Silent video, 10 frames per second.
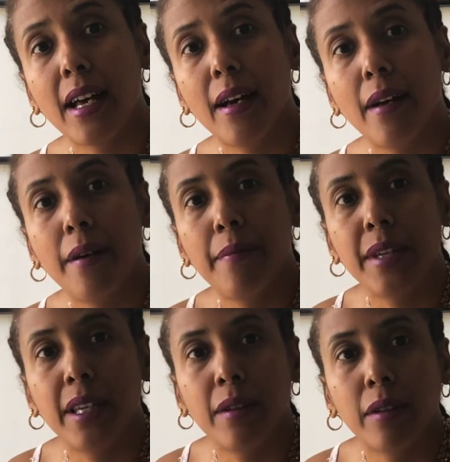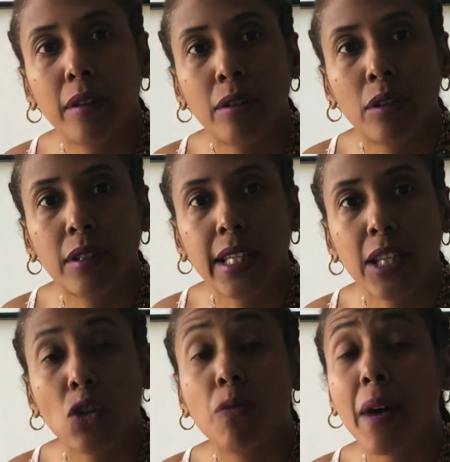um, it looks
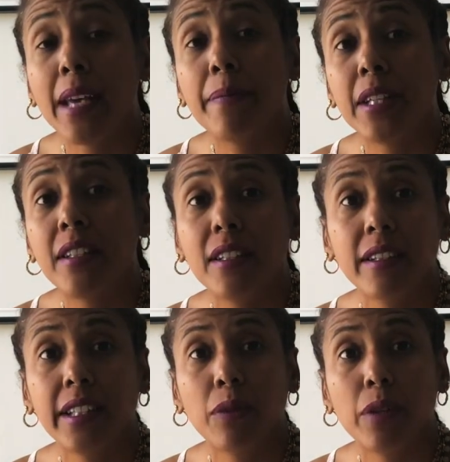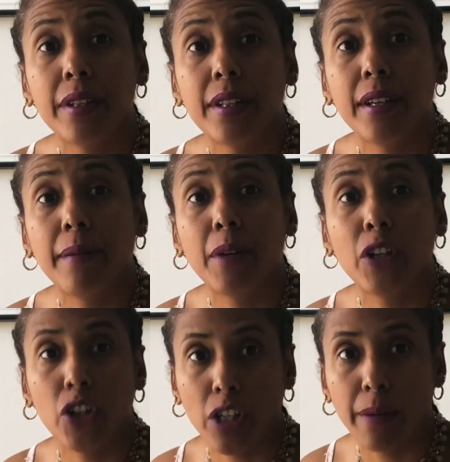like you might be dealing with um,
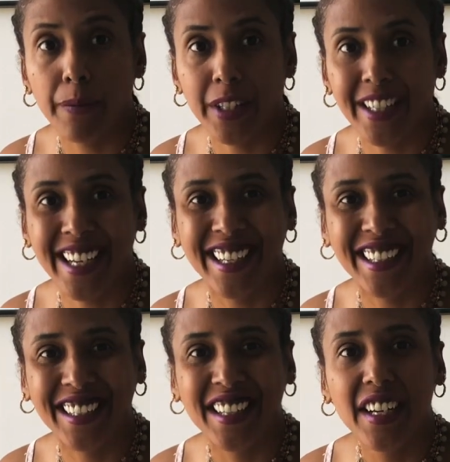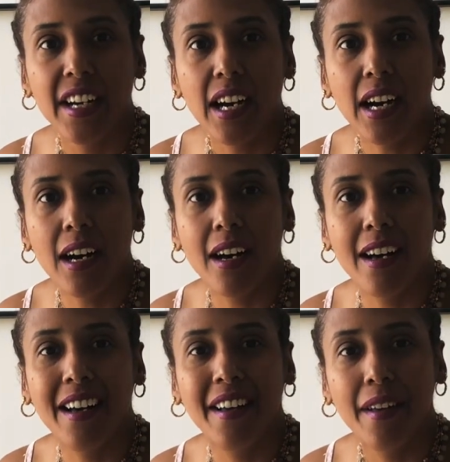a sharp tongue uh,